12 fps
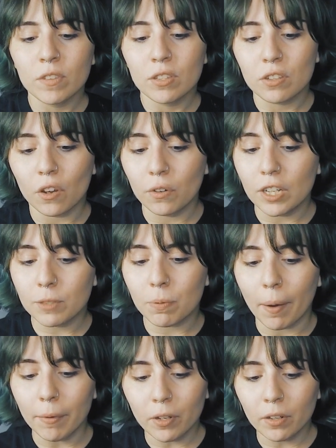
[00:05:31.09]
So it's
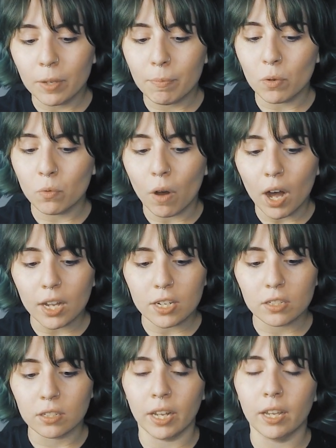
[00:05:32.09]
probably only been
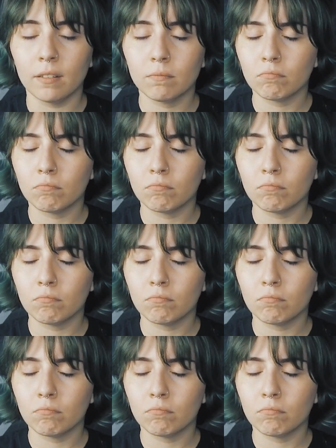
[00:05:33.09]
washed like